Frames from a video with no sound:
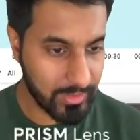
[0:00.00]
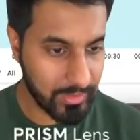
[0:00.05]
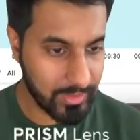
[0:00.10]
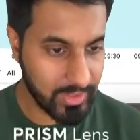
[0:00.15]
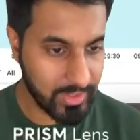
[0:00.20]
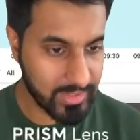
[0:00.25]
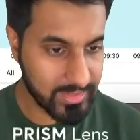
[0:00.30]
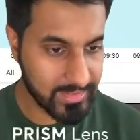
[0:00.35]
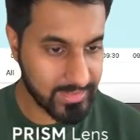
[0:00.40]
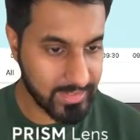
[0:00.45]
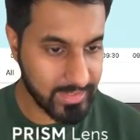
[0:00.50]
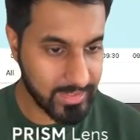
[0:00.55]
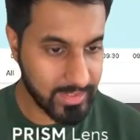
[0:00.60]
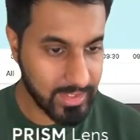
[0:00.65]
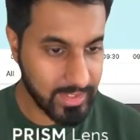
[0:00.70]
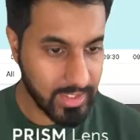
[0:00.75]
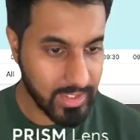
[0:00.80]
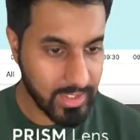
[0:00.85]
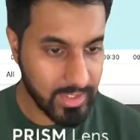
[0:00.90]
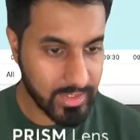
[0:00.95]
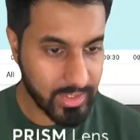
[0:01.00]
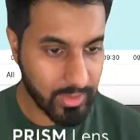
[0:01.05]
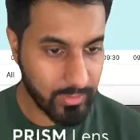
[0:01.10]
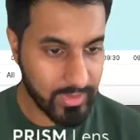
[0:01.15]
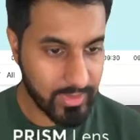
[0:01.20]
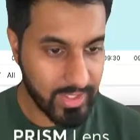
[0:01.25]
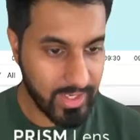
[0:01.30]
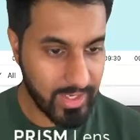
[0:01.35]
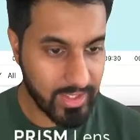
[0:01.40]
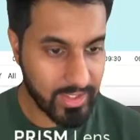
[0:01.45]
You can see that we
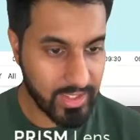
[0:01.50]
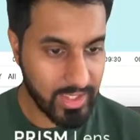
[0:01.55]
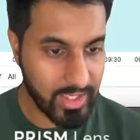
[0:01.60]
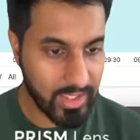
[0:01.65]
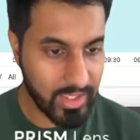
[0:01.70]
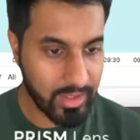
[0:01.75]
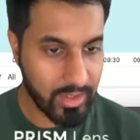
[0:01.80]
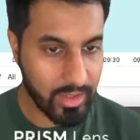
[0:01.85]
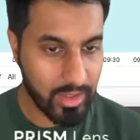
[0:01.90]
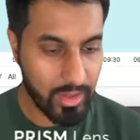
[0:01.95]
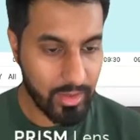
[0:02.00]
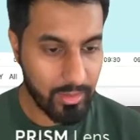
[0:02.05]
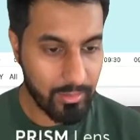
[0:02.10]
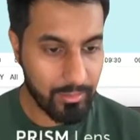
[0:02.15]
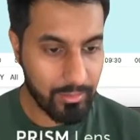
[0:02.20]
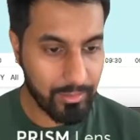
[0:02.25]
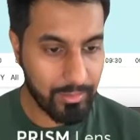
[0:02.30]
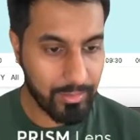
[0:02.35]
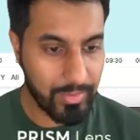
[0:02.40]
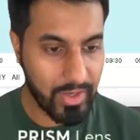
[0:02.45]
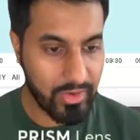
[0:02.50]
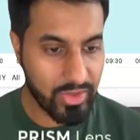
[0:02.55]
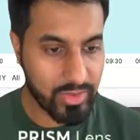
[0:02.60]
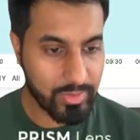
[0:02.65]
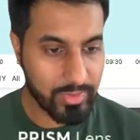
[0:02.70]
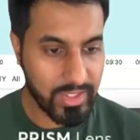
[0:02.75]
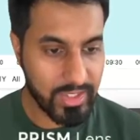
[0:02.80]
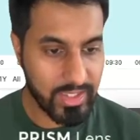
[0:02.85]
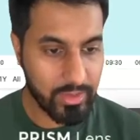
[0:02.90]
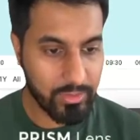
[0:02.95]
had a bearish
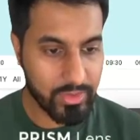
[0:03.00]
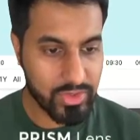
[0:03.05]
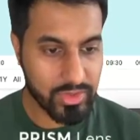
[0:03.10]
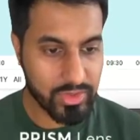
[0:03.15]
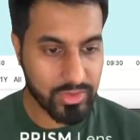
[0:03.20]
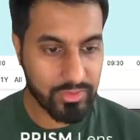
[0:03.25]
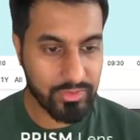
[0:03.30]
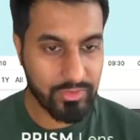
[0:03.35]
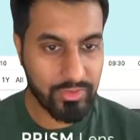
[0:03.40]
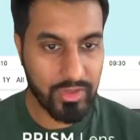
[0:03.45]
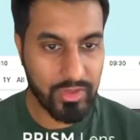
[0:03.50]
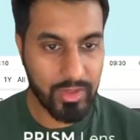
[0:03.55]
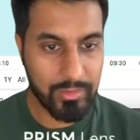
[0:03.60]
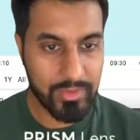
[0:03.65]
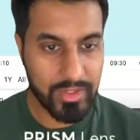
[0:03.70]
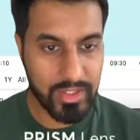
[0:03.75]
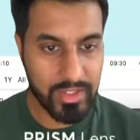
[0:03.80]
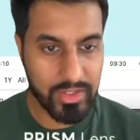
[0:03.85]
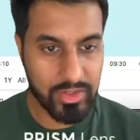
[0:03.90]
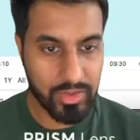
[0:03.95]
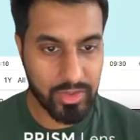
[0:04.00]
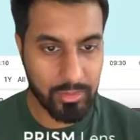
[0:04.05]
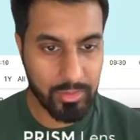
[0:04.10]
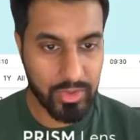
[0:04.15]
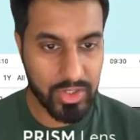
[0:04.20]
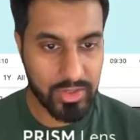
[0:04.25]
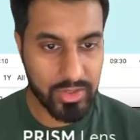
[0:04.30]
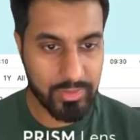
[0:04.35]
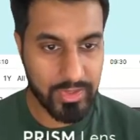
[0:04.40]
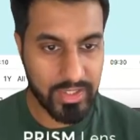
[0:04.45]
PD which was flipped into a
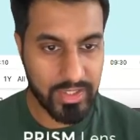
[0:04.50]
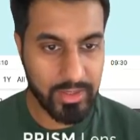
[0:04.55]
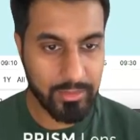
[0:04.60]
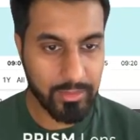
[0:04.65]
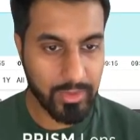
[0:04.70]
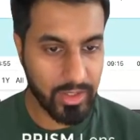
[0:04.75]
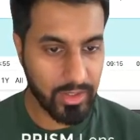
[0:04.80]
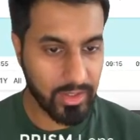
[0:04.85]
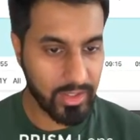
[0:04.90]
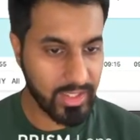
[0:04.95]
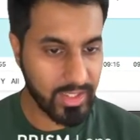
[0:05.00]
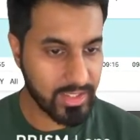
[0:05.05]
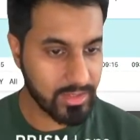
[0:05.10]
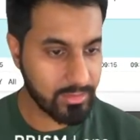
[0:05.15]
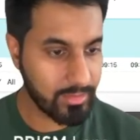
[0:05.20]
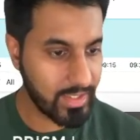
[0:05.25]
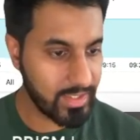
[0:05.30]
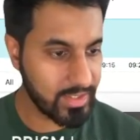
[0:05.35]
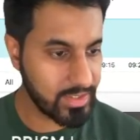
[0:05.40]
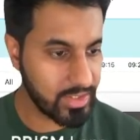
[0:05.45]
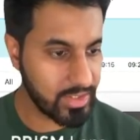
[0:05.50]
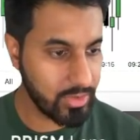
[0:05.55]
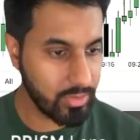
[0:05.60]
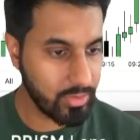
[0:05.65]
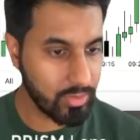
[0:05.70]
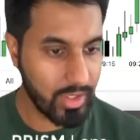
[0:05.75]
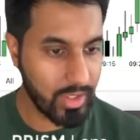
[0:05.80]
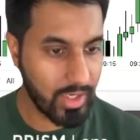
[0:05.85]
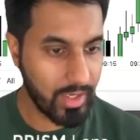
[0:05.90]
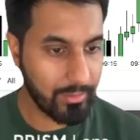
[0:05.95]
bullish PD, but I'm going to explain to you
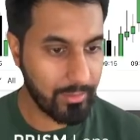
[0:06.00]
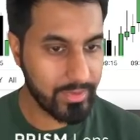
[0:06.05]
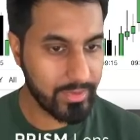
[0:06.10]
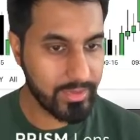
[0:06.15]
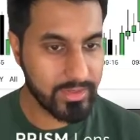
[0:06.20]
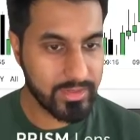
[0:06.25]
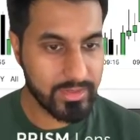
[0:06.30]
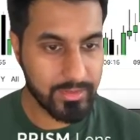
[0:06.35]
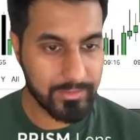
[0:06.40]
what happens.